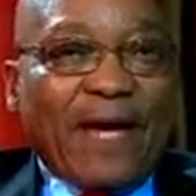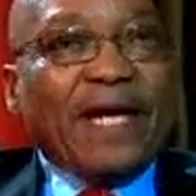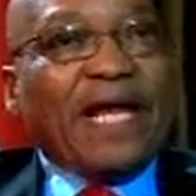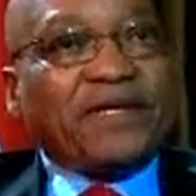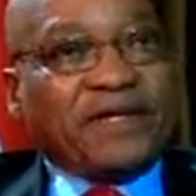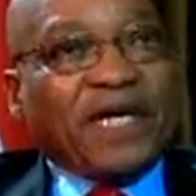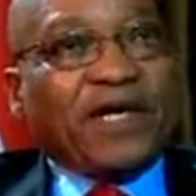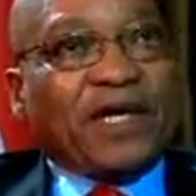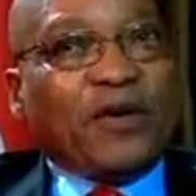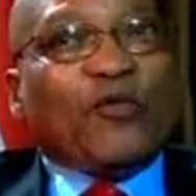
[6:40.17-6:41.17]
And I
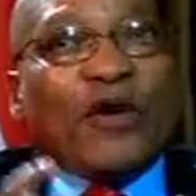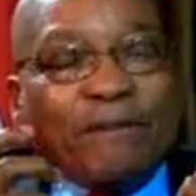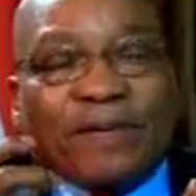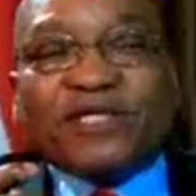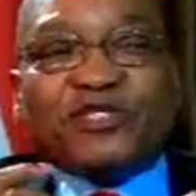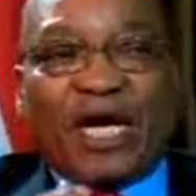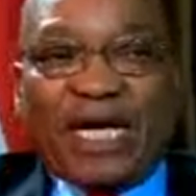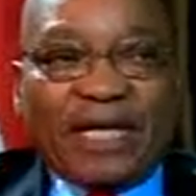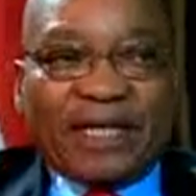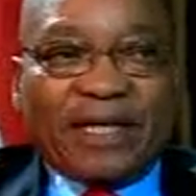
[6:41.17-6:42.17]
think we've been
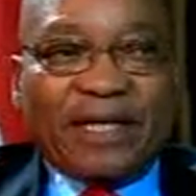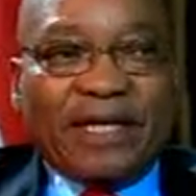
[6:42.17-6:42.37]
trying.